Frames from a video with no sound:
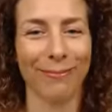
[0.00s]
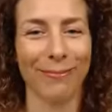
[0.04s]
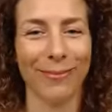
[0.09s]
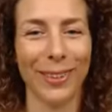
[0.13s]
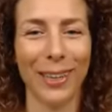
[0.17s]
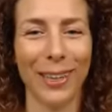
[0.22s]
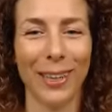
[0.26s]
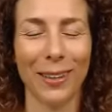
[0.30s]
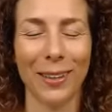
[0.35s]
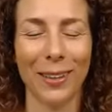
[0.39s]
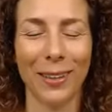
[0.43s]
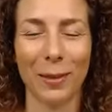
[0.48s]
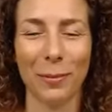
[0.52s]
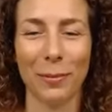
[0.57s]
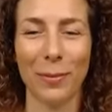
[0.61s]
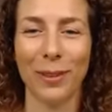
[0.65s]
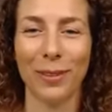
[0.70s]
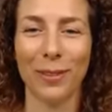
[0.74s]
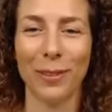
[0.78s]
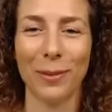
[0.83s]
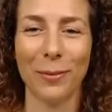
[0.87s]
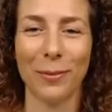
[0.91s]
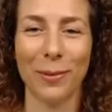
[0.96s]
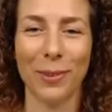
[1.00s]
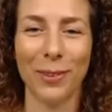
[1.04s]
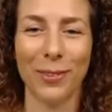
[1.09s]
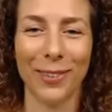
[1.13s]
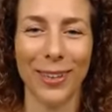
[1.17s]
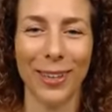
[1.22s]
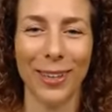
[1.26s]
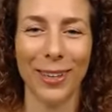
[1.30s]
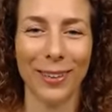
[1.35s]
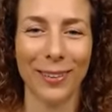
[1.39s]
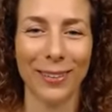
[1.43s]
yeah that makes so much
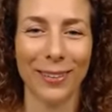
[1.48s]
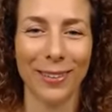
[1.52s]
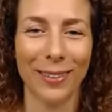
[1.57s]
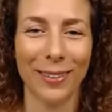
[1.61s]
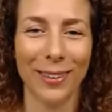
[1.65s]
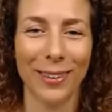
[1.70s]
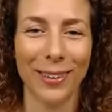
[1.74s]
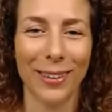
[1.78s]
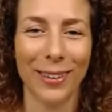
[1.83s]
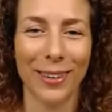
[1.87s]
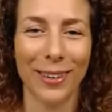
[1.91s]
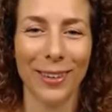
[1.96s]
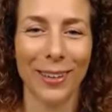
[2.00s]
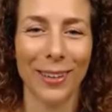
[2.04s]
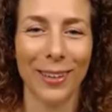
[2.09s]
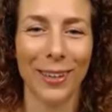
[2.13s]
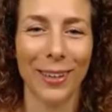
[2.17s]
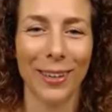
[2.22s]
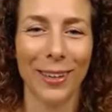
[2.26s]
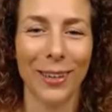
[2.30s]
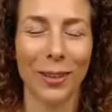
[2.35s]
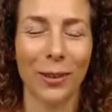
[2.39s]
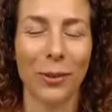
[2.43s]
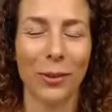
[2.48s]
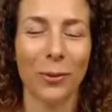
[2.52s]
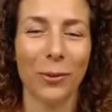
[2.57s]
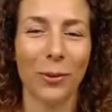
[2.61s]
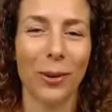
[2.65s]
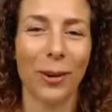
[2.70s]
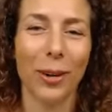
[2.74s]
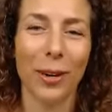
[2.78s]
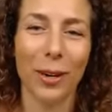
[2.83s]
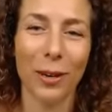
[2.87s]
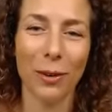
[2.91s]
sense you
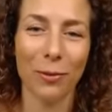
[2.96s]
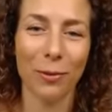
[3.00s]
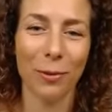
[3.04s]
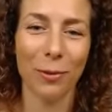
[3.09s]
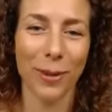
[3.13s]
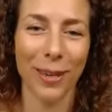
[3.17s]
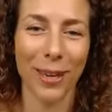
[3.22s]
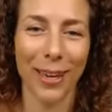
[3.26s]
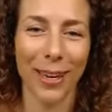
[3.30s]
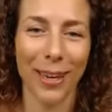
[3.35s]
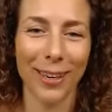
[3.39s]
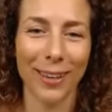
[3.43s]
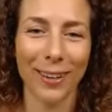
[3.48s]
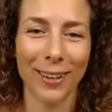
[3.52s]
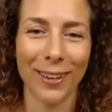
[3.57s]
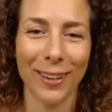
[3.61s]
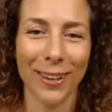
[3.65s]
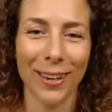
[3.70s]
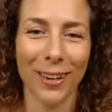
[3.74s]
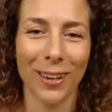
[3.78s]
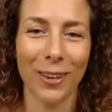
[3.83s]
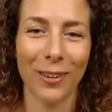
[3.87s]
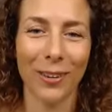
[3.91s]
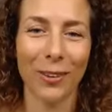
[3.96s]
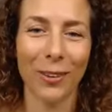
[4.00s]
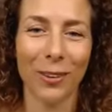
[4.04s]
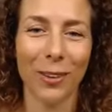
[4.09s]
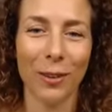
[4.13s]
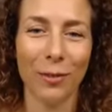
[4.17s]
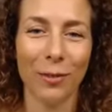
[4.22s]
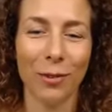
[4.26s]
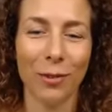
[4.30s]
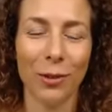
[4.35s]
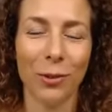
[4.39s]
are from canada and now you
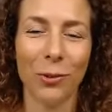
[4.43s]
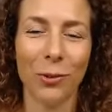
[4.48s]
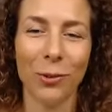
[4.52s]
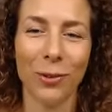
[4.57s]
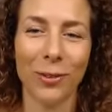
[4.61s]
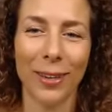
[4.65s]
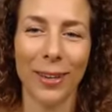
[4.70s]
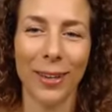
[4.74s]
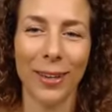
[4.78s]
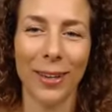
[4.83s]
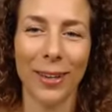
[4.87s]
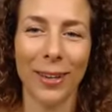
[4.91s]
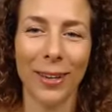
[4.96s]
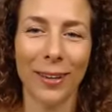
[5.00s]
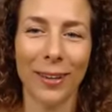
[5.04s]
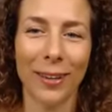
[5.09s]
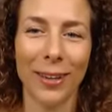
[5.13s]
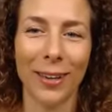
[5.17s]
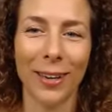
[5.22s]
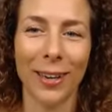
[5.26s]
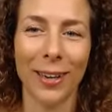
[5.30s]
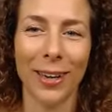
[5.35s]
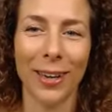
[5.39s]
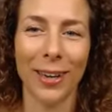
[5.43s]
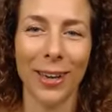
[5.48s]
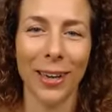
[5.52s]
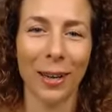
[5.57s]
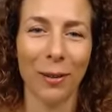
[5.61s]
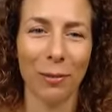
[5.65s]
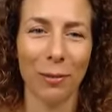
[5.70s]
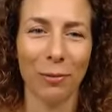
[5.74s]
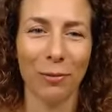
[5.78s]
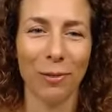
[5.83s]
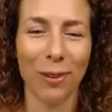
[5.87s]
live in new zealand and i
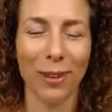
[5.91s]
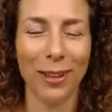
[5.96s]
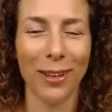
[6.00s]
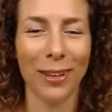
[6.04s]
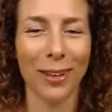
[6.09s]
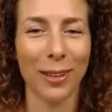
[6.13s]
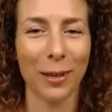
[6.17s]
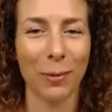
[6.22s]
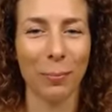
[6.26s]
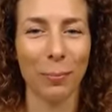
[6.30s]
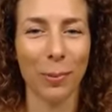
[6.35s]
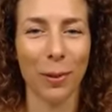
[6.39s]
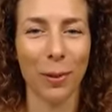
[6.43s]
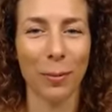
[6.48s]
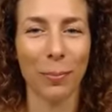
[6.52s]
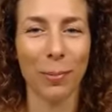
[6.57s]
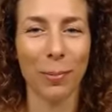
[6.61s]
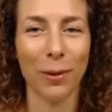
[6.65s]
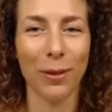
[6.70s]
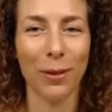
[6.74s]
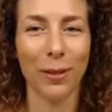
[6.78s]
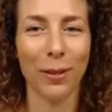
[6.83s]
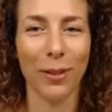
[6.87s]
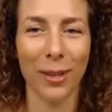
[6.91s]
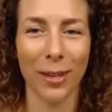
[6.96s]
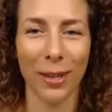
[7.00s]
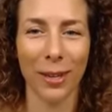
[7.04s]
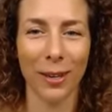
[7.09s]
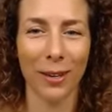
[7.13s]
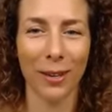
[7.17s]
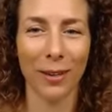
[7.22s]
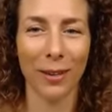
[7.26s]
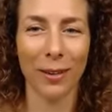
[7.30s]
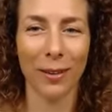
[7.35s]
have a feeling that people
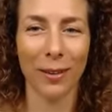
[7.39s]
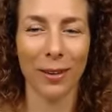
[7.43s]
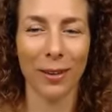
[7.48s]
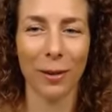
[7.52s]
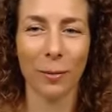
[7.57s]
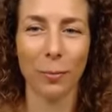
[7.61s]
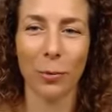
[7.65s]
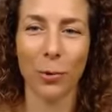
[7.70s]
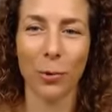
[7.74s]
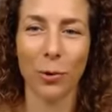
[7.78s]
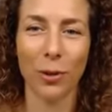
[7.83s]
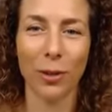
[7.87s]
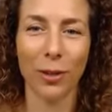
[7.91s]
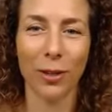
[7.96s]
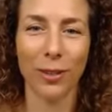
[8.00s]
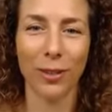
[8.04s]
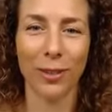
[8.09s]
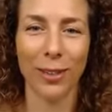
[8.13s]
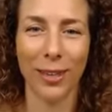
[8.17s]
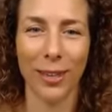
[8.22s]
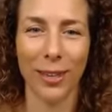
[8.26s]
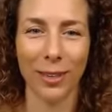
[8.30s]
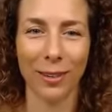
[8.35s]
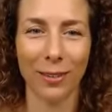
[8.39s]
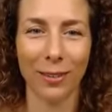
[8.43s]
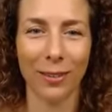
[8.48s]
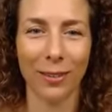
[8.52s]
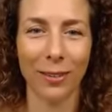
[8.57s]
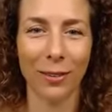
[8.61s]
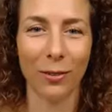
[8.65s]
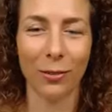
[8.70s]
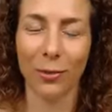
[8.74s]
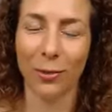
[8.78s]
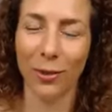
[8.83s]
there are more
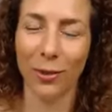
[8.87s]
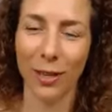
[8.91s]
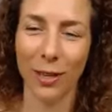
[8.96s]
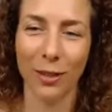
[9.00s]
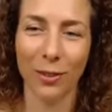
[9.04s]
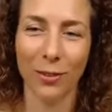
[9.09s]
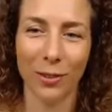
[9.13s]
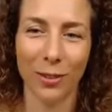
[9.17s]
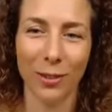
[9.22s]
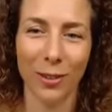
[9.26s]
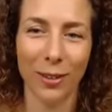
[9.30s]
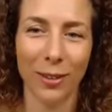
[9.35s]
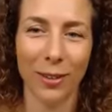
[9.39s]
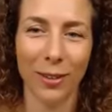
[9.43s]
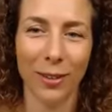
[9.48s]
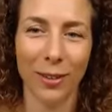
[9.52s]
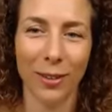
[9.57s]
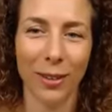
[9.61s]
connected to nature